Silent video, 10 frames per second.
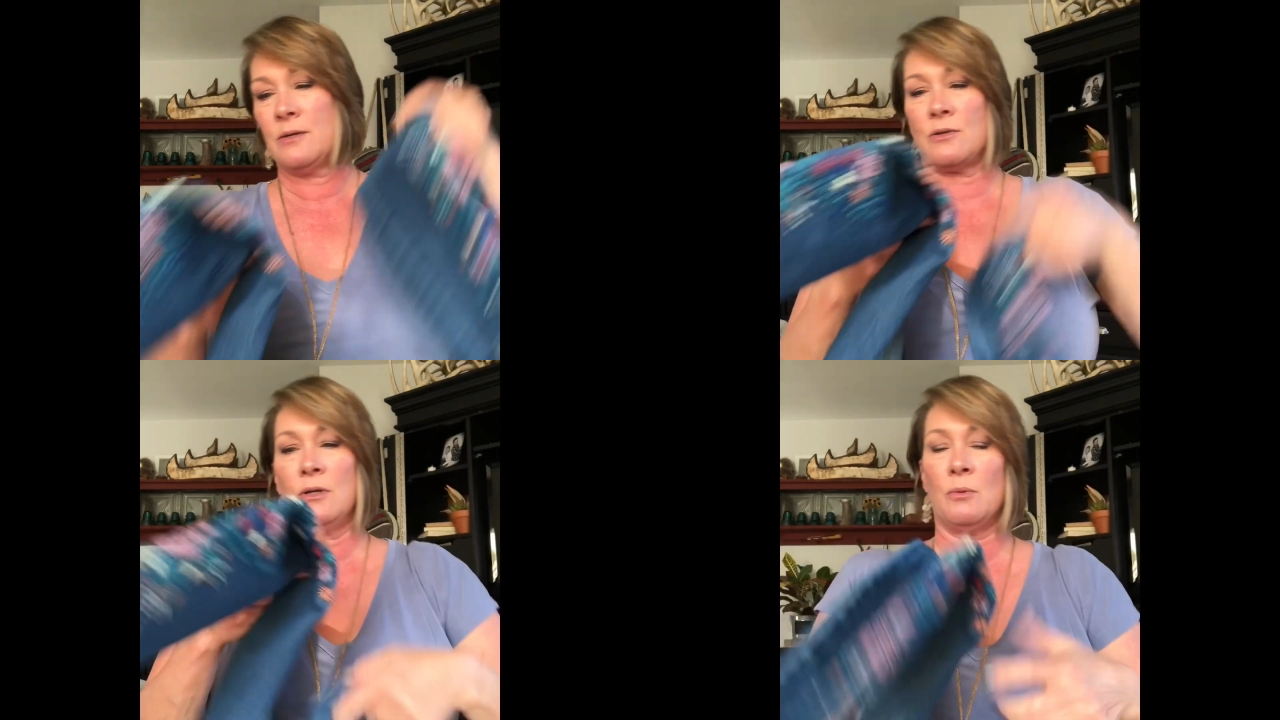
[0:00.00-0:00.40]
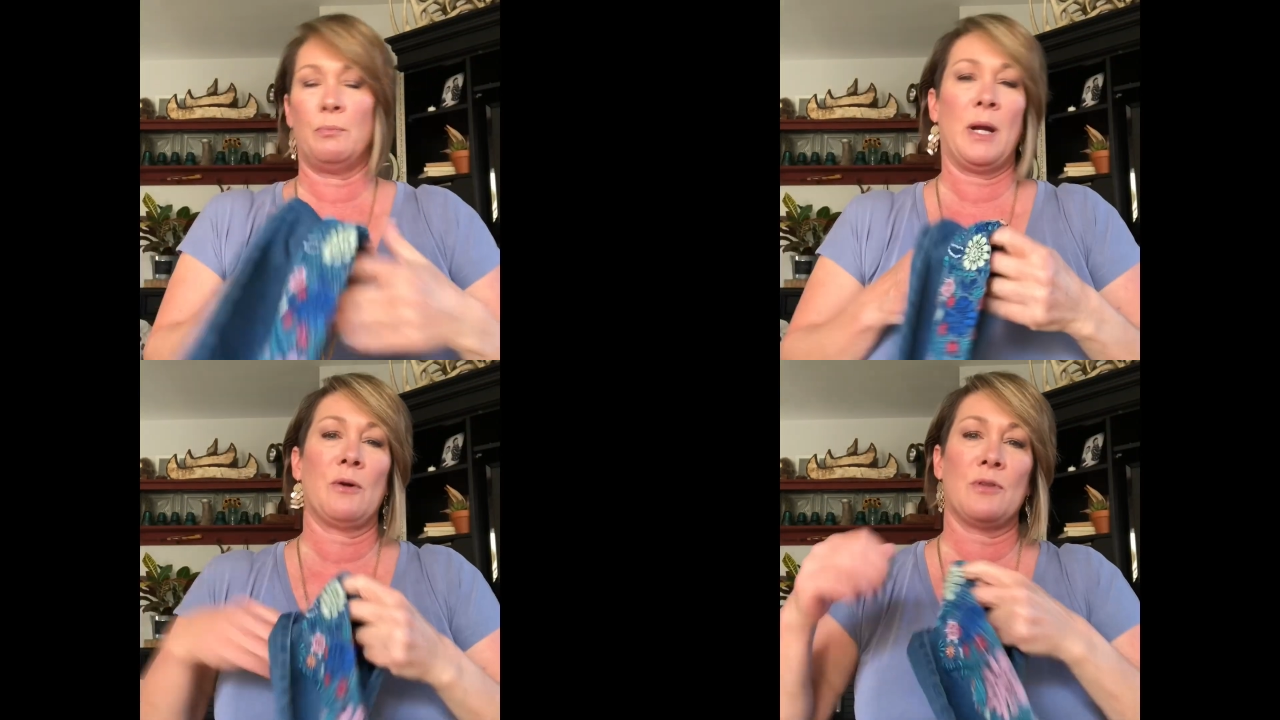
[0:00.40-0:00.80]
So you
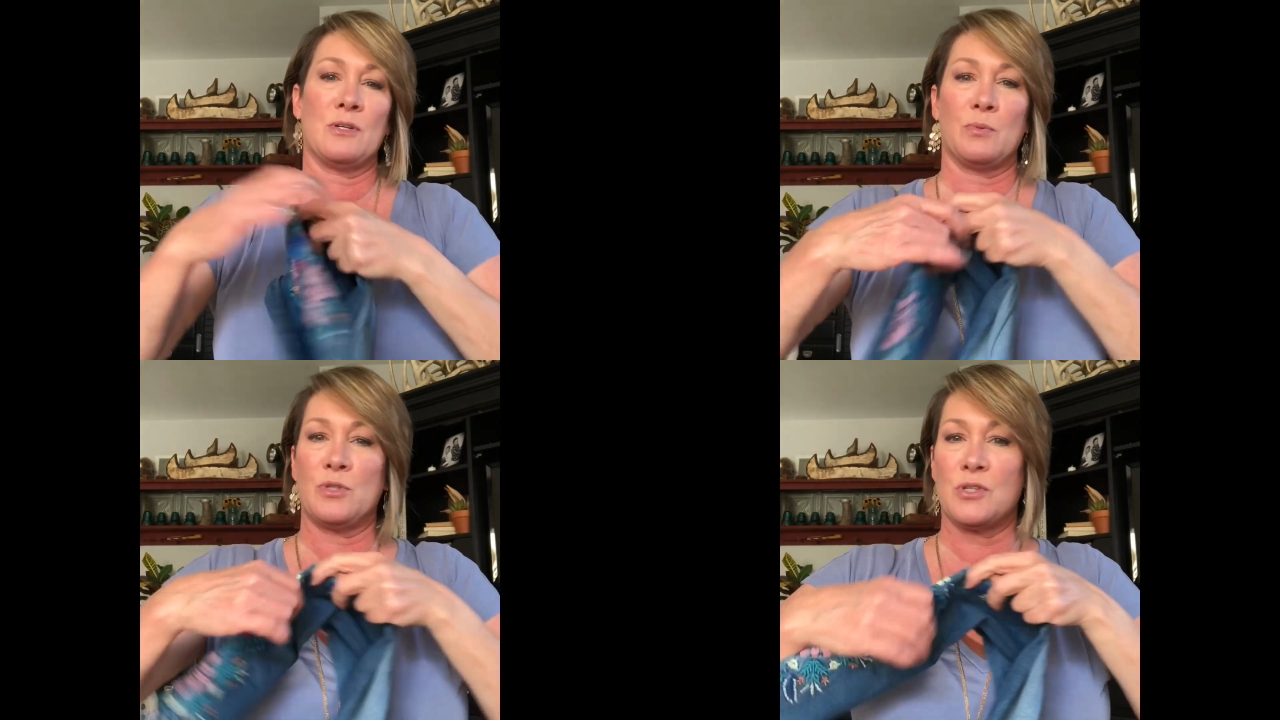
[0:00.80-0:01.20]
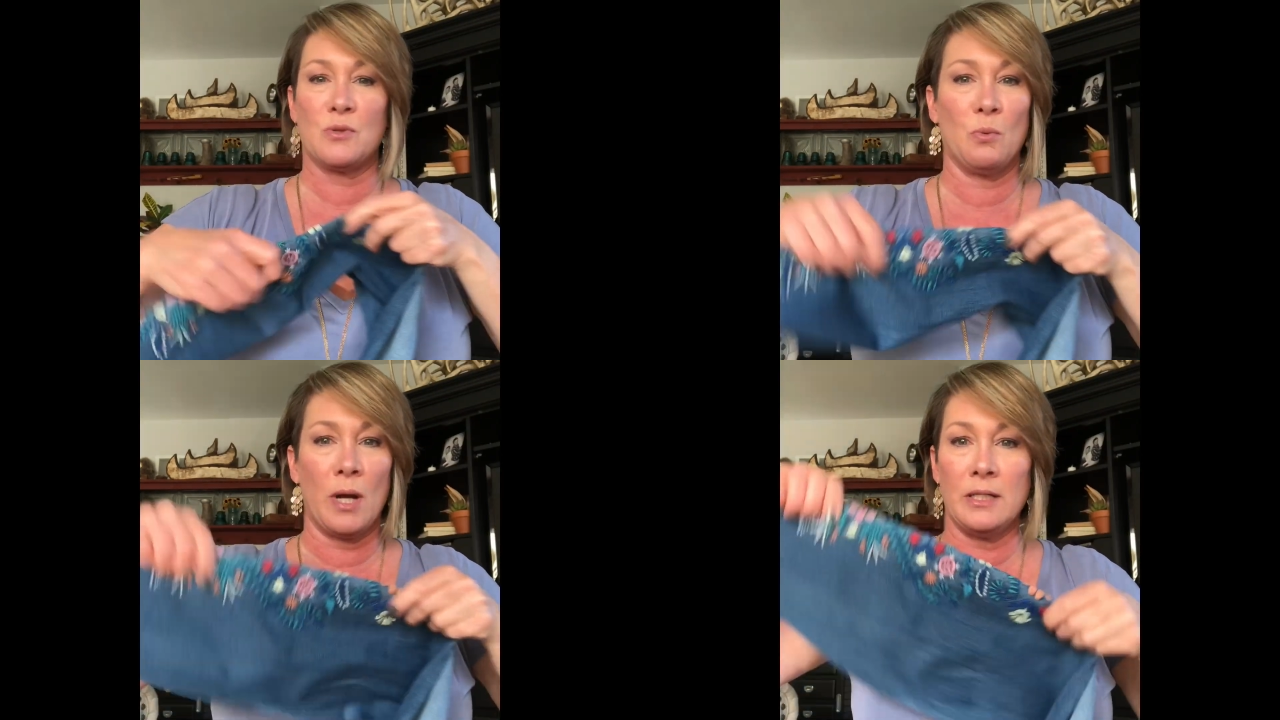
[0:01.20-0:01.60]
could pair this with
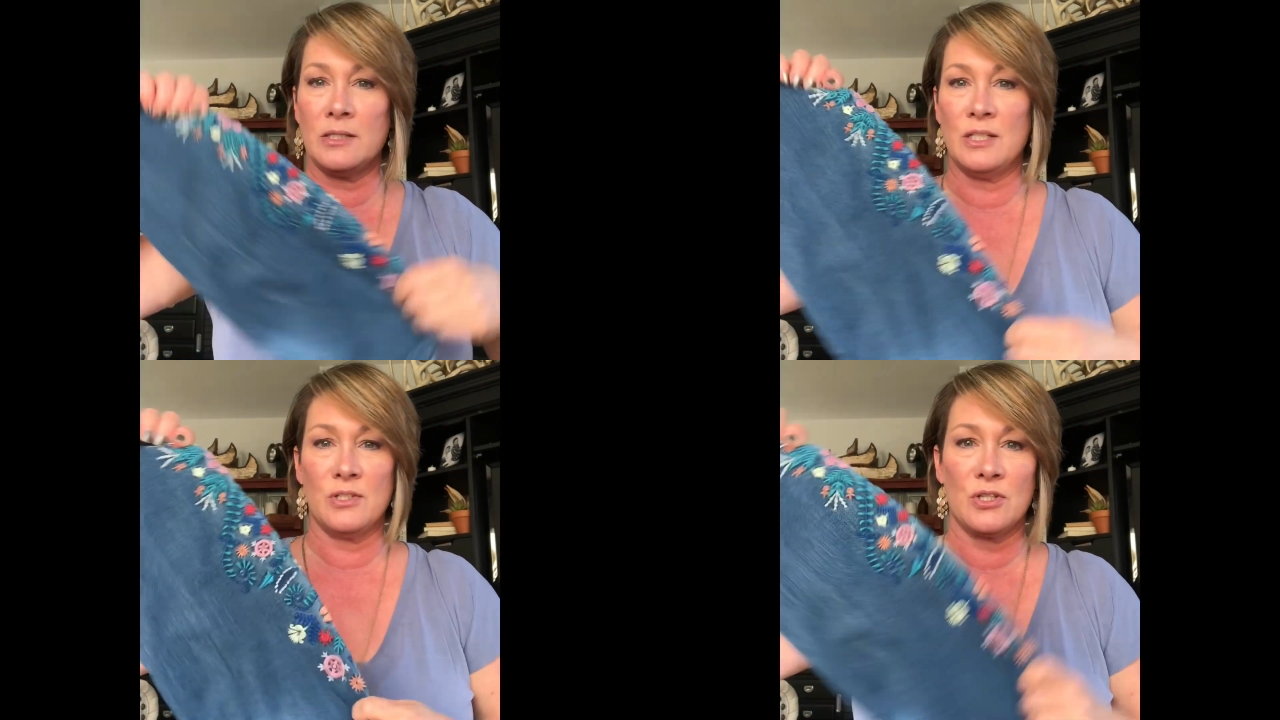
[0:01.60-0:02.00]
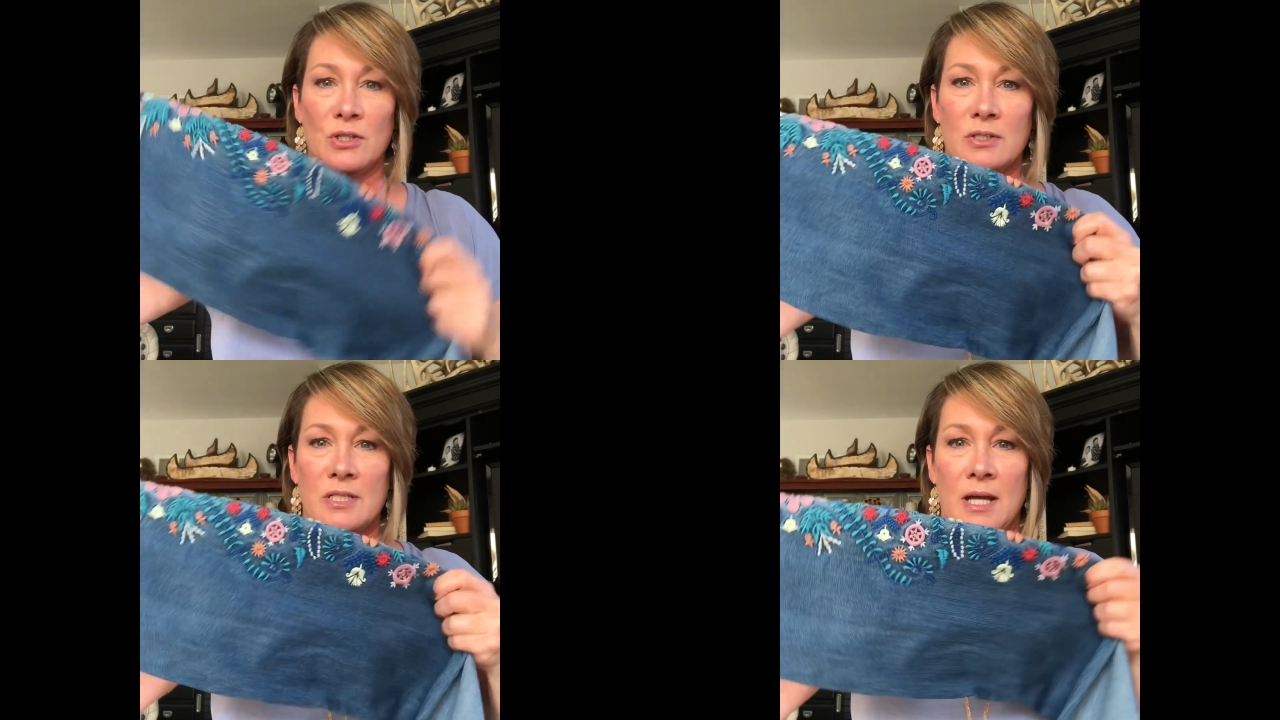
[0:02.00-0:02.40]
just a white
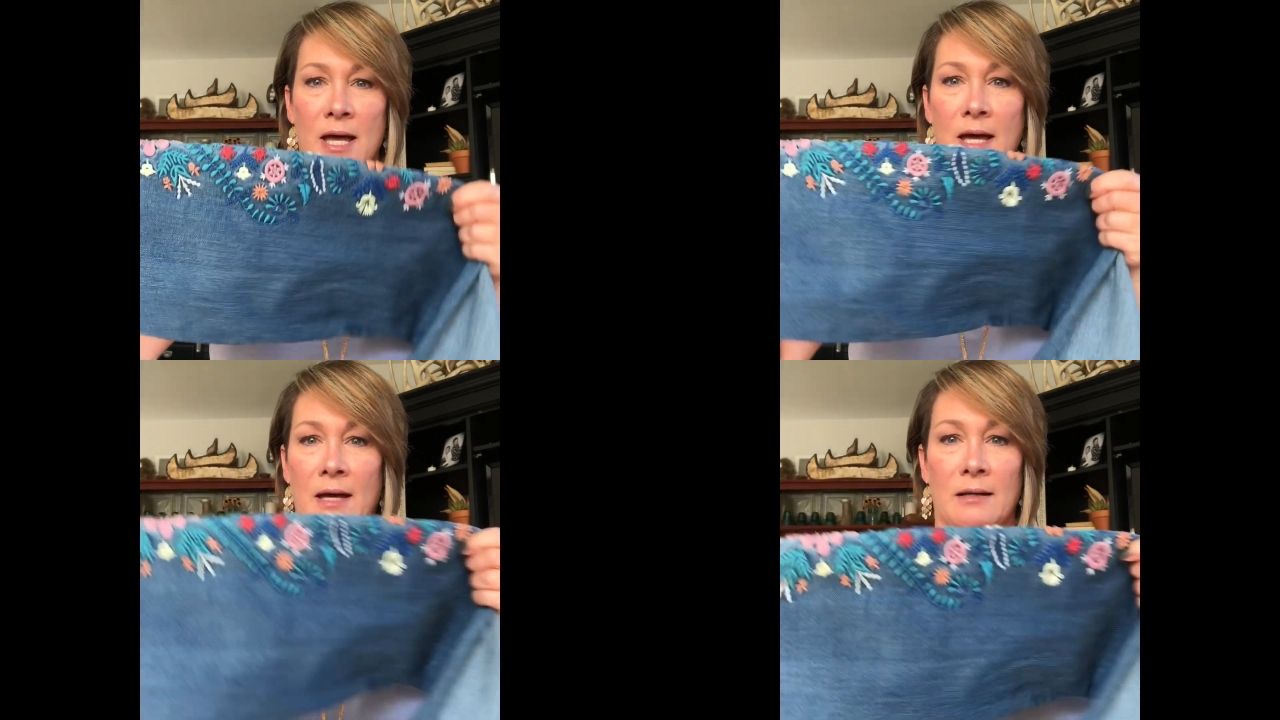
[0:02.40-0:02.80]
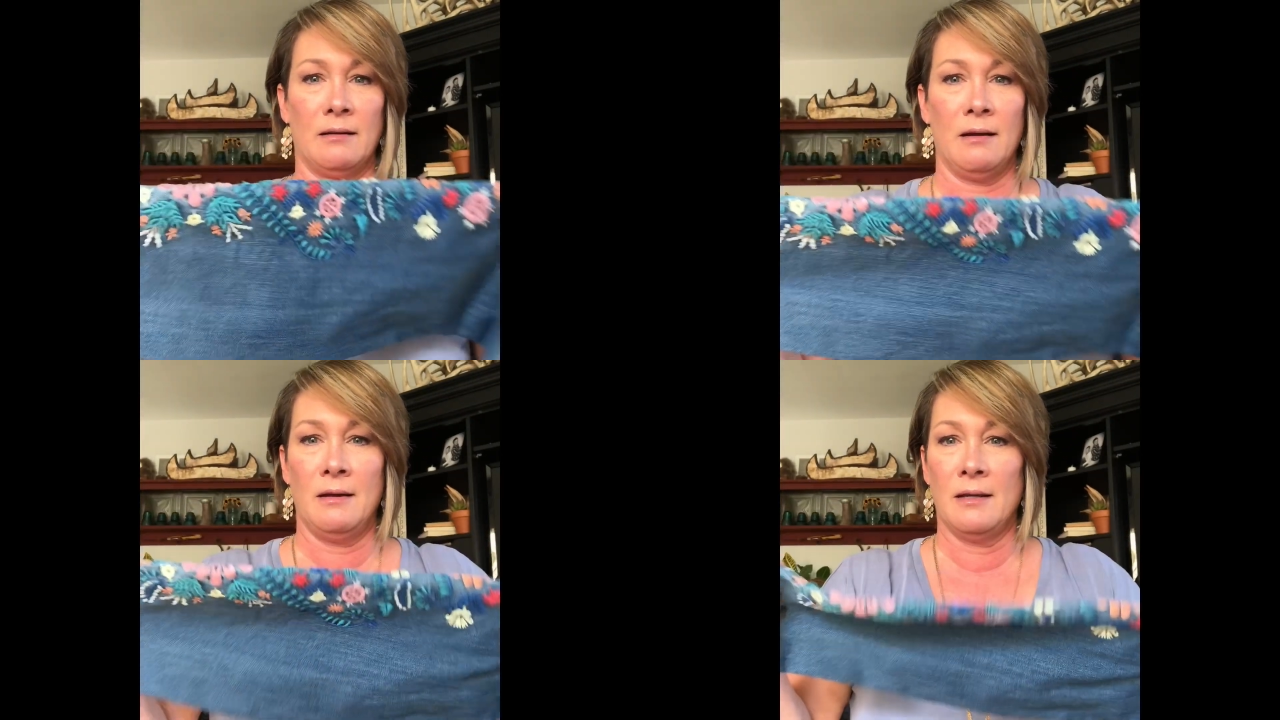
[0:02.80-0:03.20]
t-shirt and,